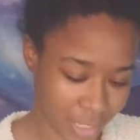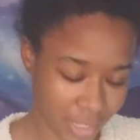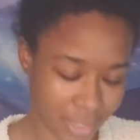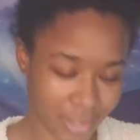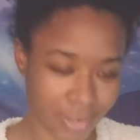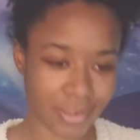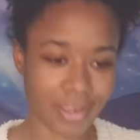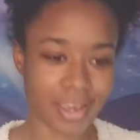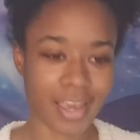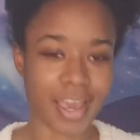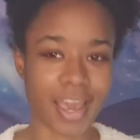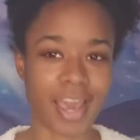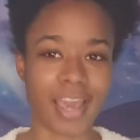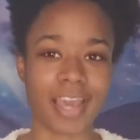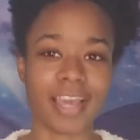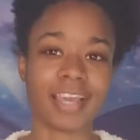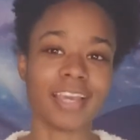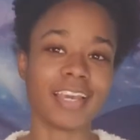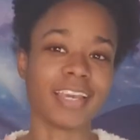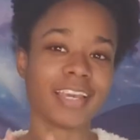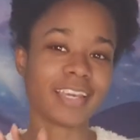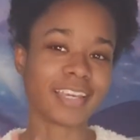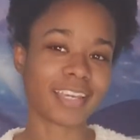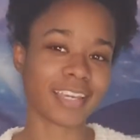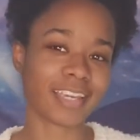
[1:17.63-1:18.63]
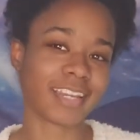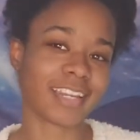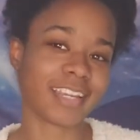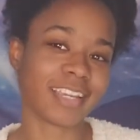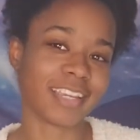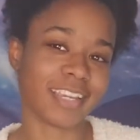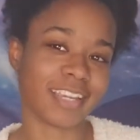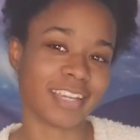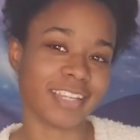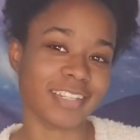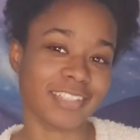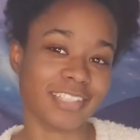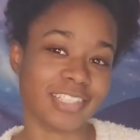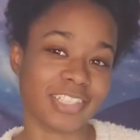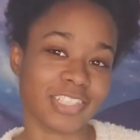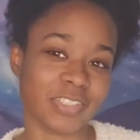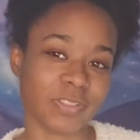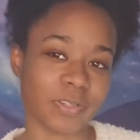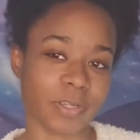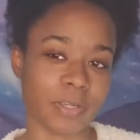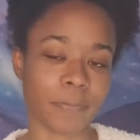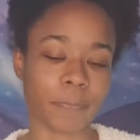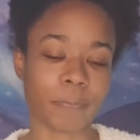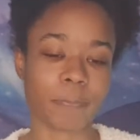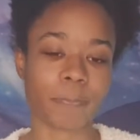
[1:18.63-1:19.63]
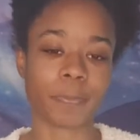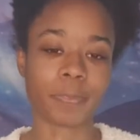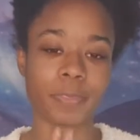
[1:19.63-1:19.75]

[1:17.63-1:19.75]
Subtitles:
Okay, getting into it.